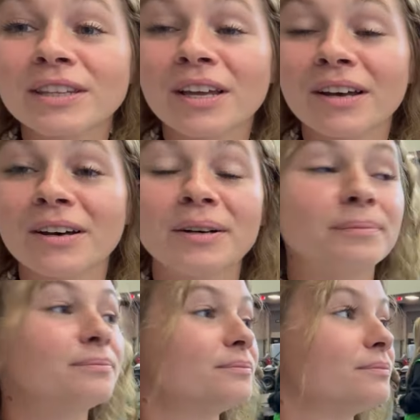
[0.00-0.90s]
And the,
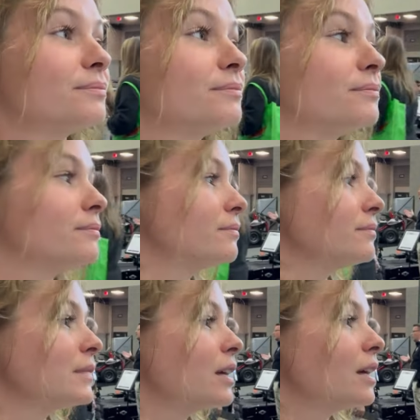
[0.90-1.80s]
um,
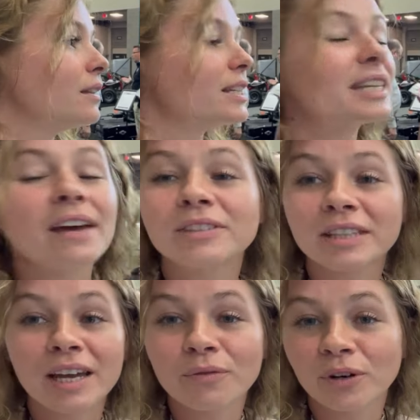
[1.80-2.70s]
the staff that
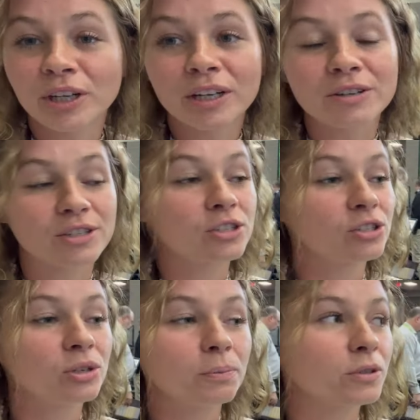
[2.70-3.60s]
they have working here is
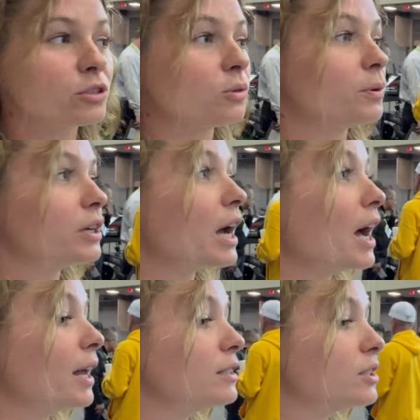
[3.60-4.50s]
super, super
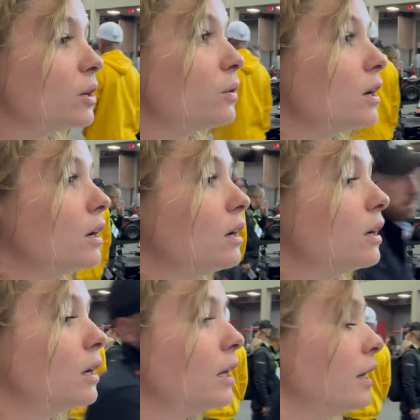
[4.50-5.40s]
kind. So uh,
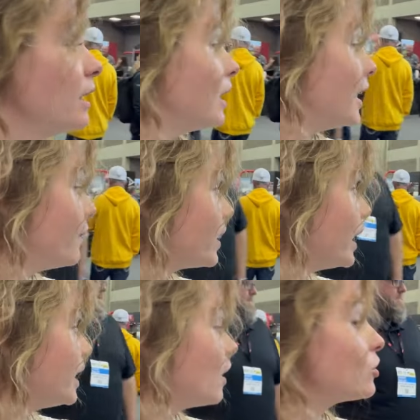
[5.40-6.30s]
if I
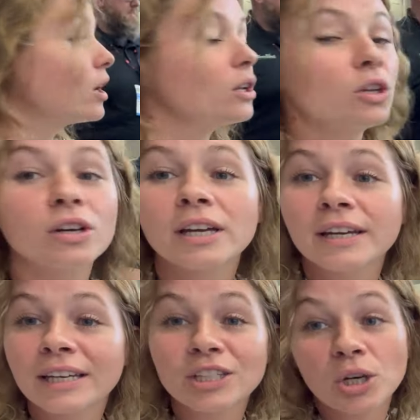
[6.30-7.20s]
can, I'll try to look,
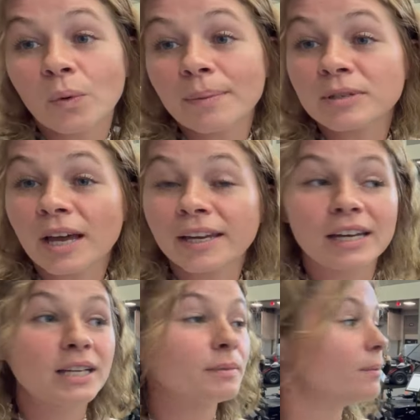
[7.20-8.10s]
get you a website.
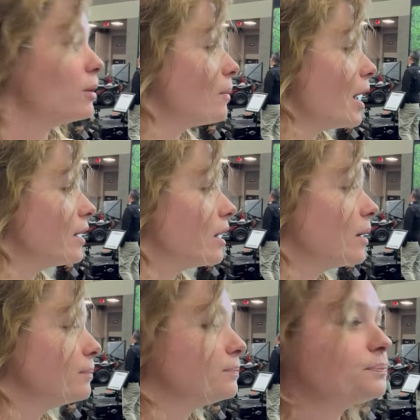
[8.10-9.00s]
Guys, maybe you might,
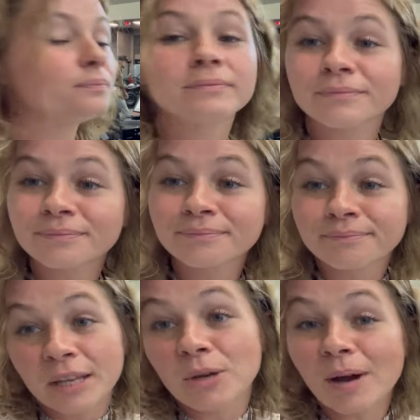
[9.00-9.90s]

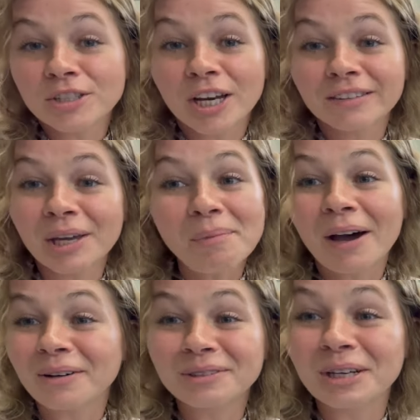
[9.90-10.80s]
um, you might check them
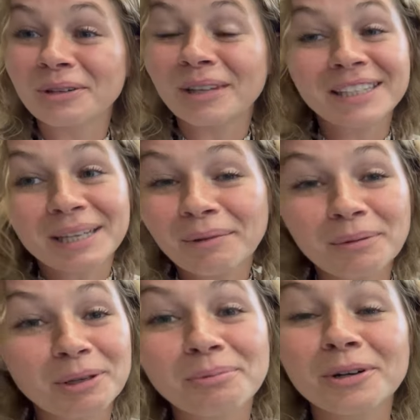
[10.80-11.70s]
out. So they seem
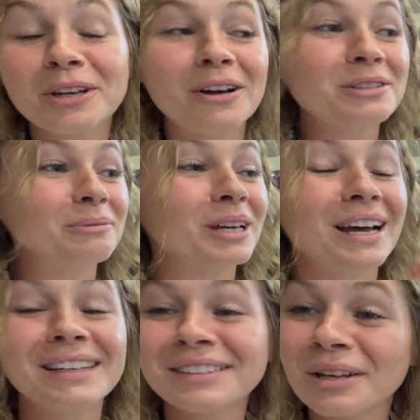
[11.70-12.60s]
like they're pretty awesome,
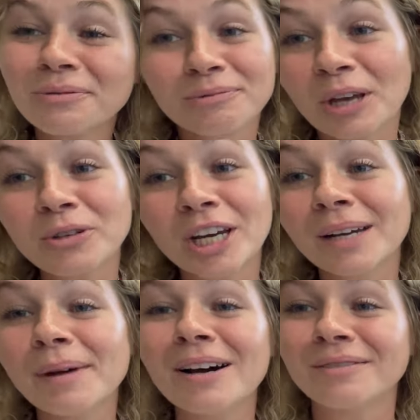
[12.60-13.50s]
guys. So go check
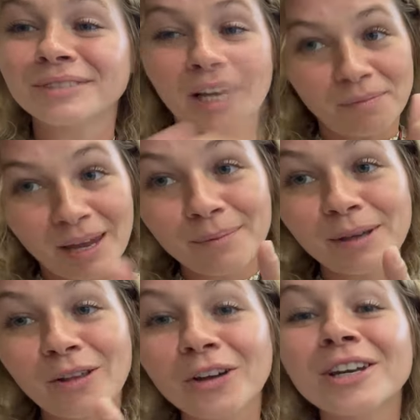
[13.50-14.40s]
them out. Tell them
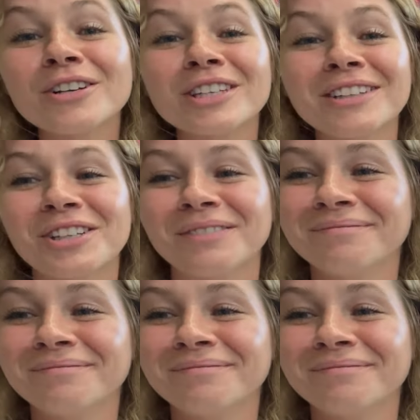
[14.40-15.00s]
A&B Lawn Care sent you.